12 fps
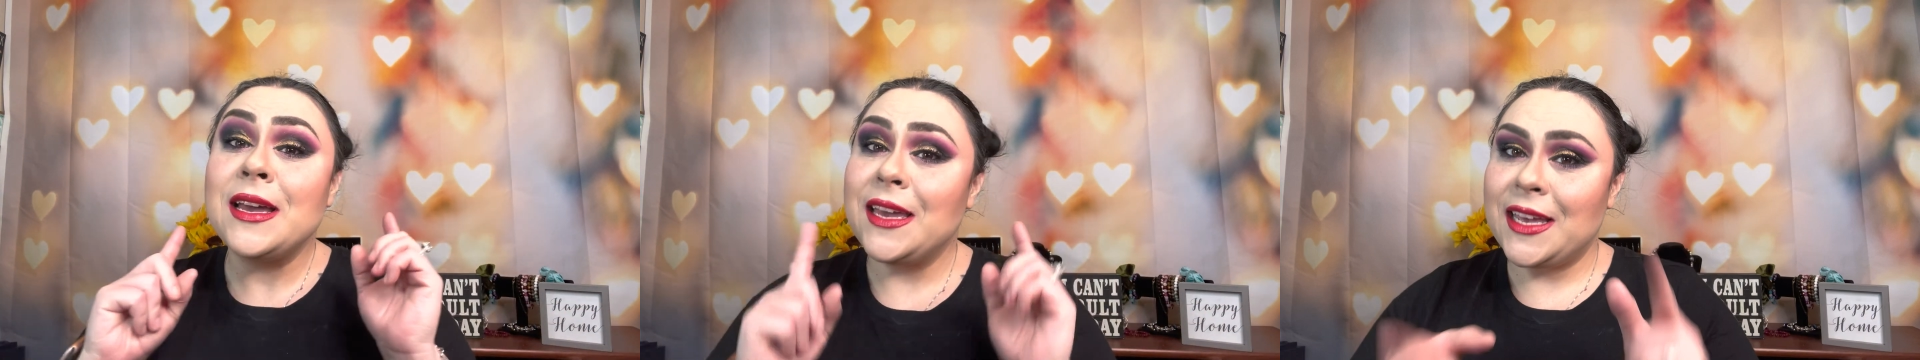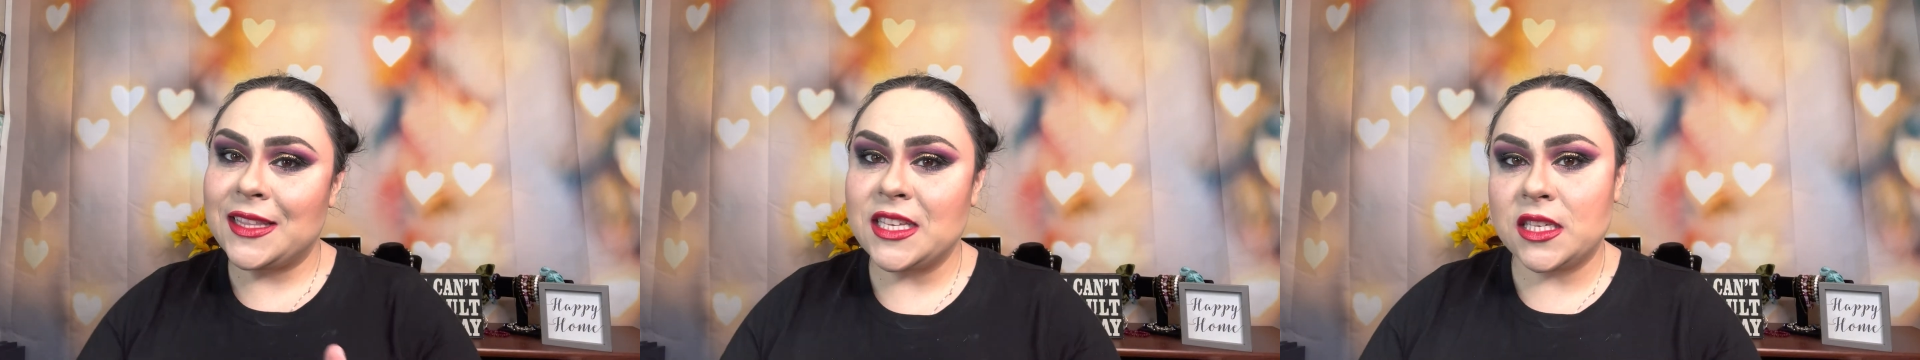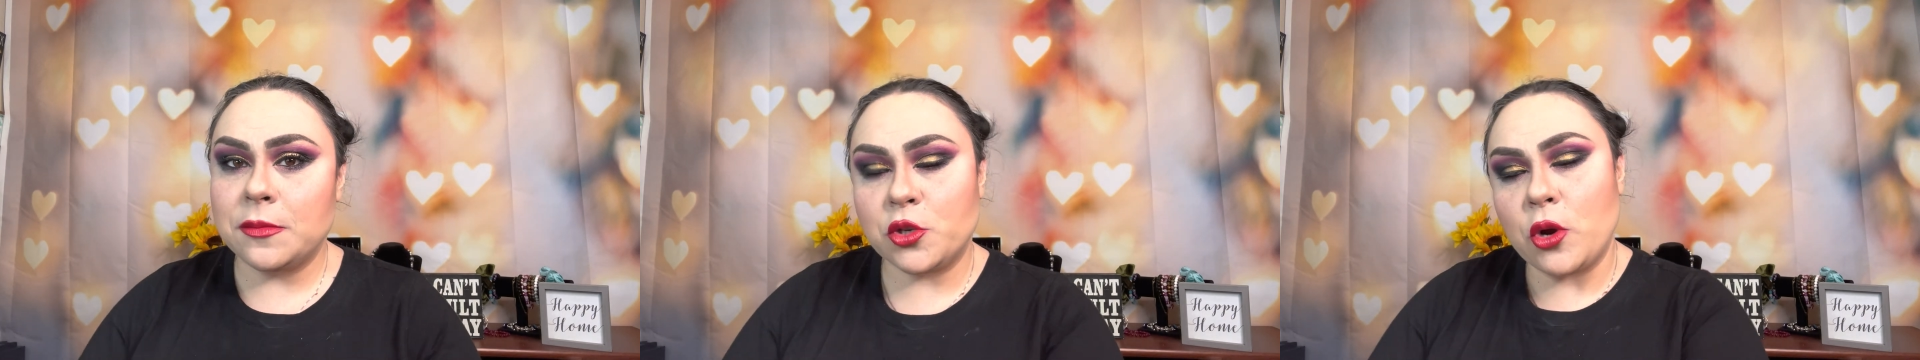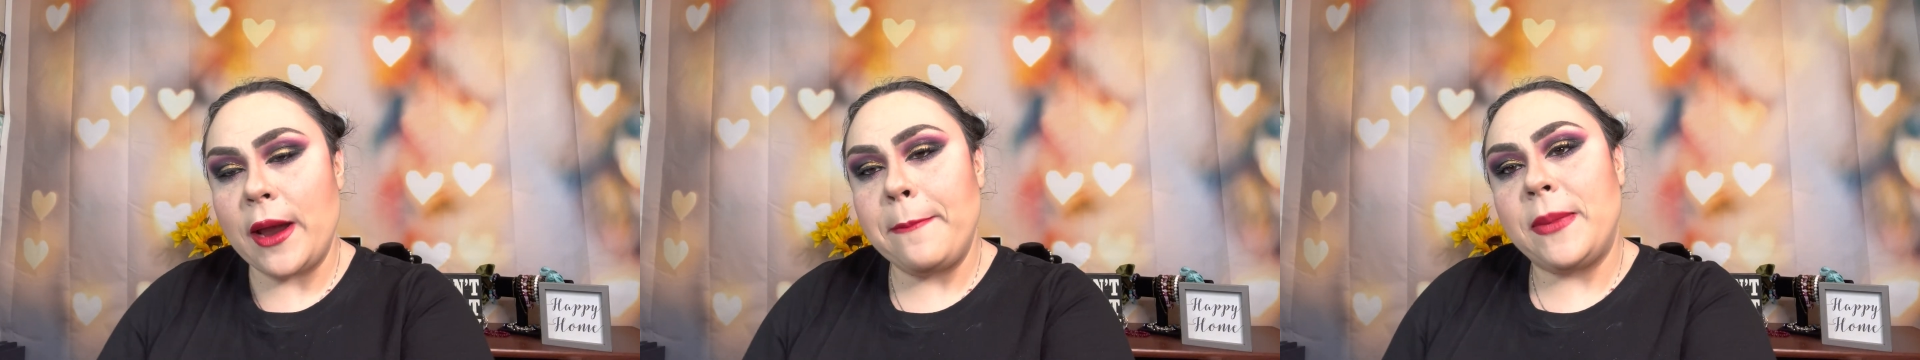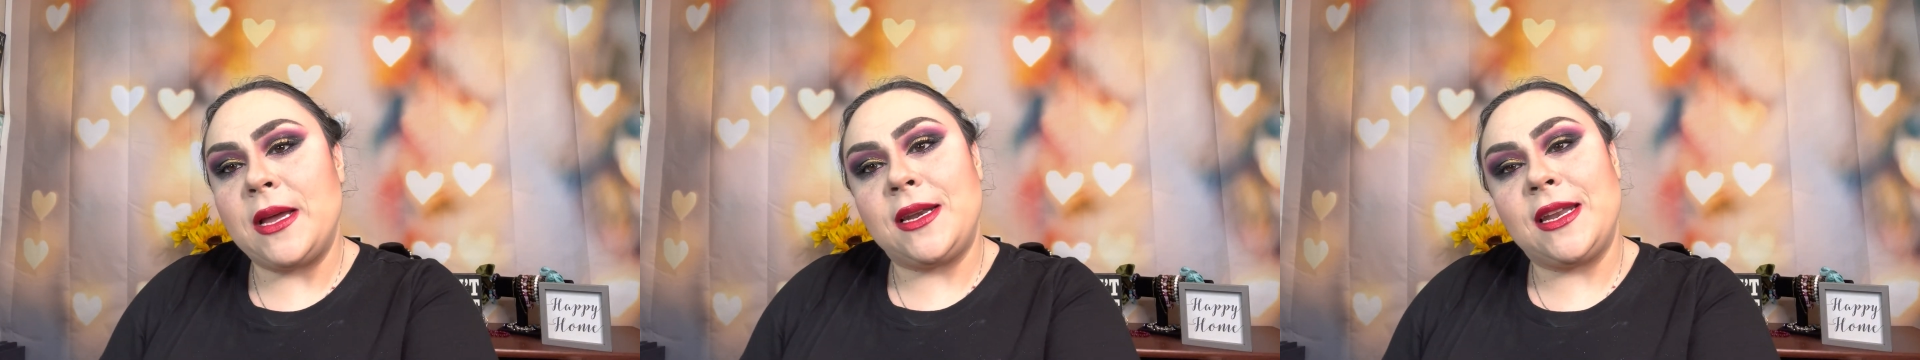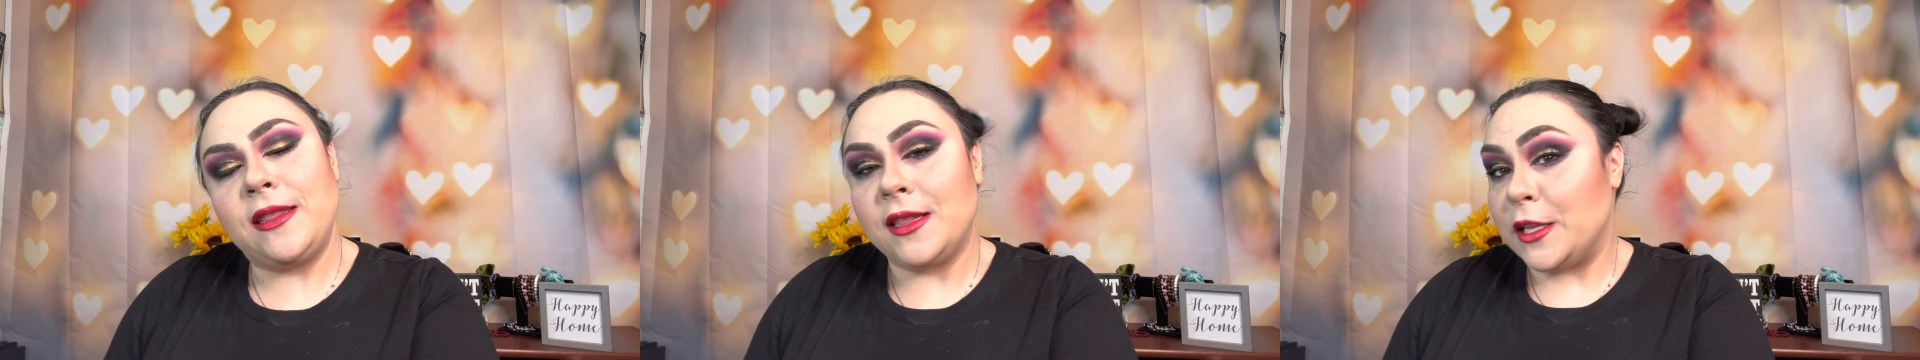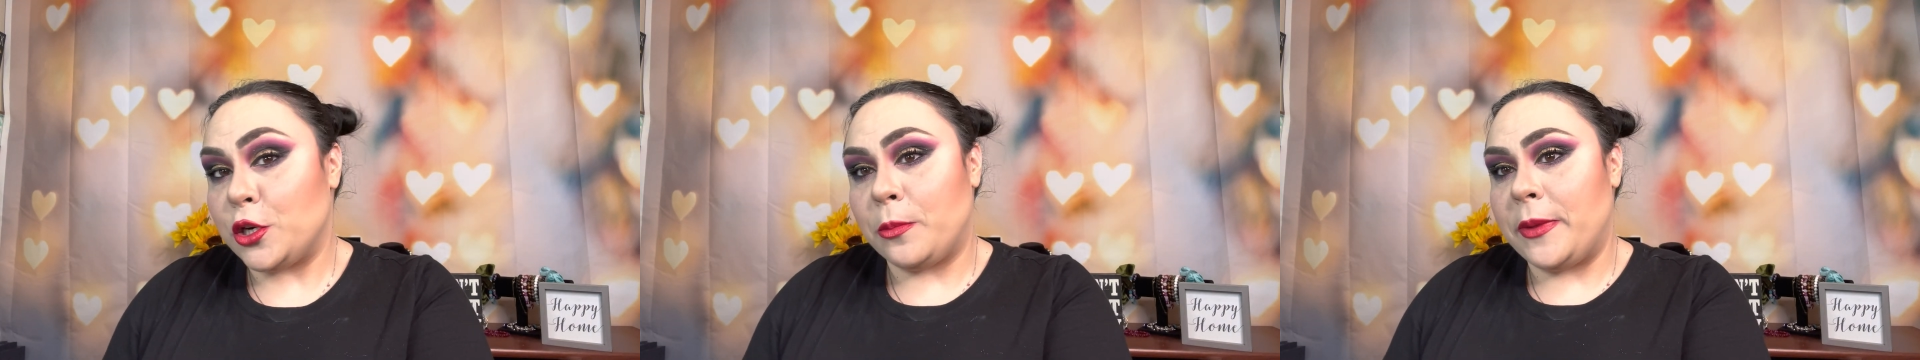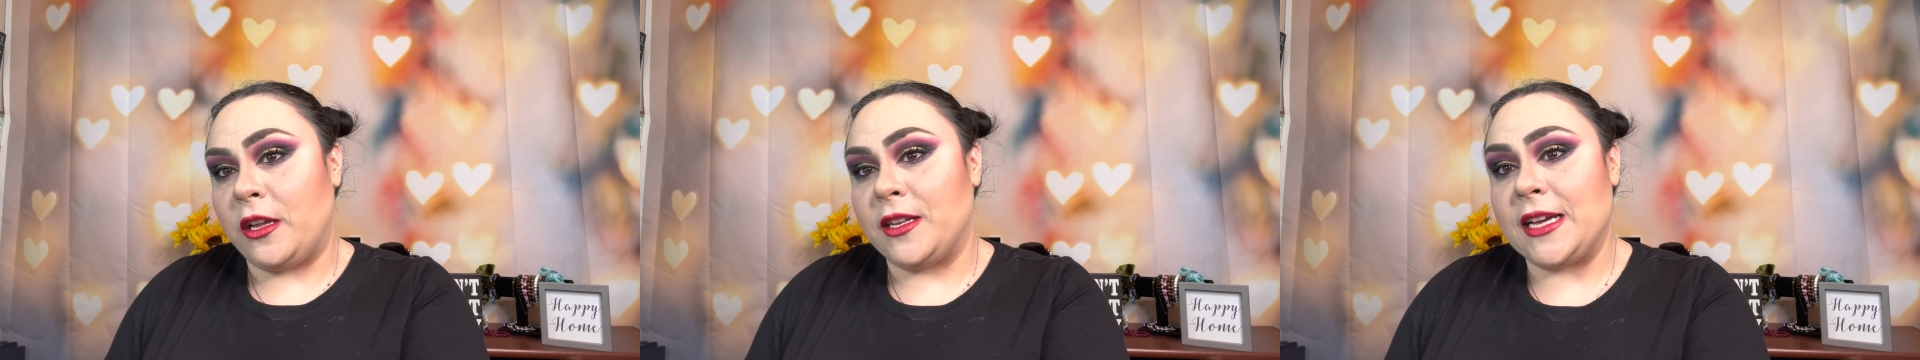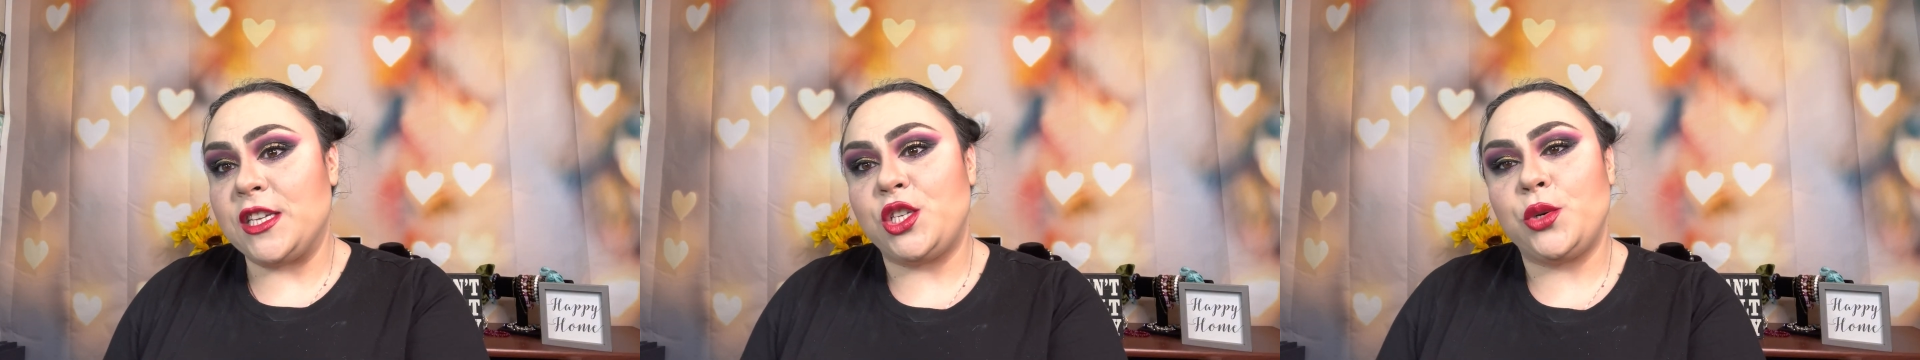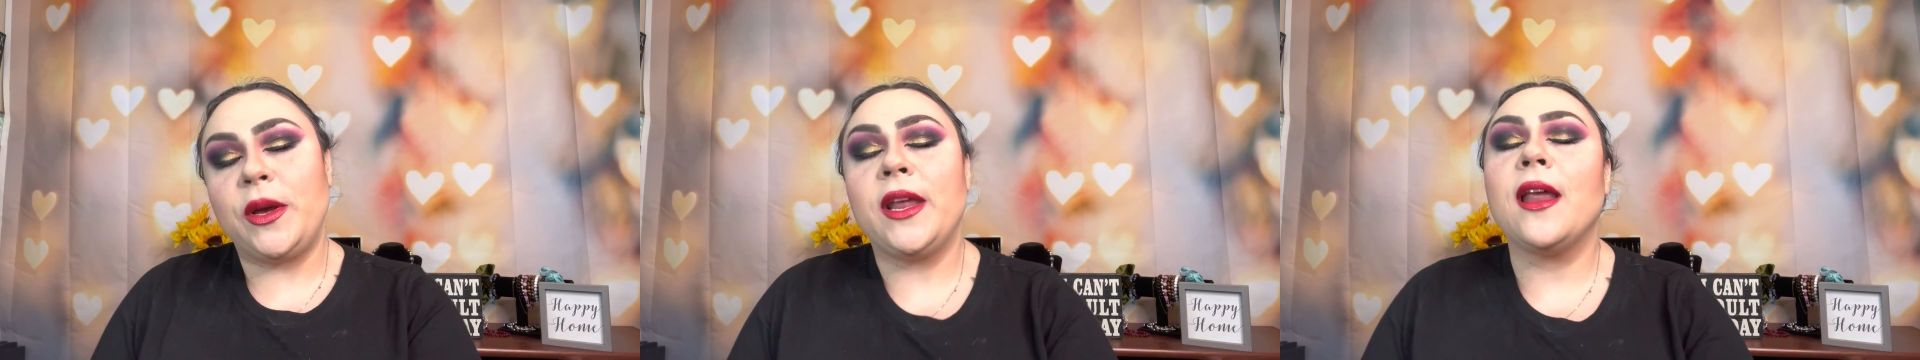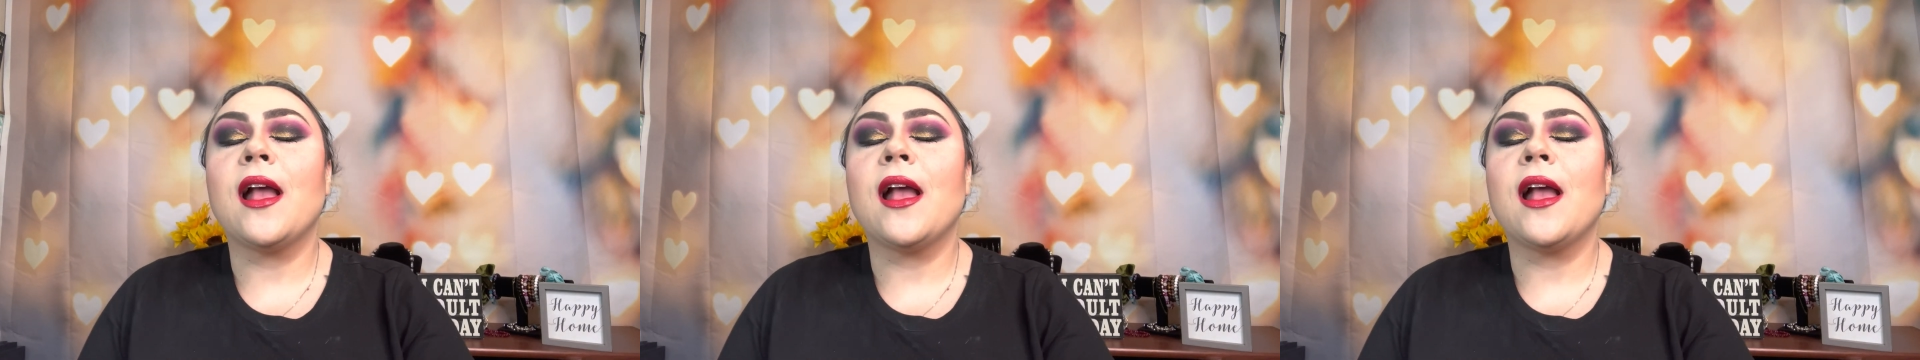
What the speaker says: Hit the subscribe button and the little bell next to it.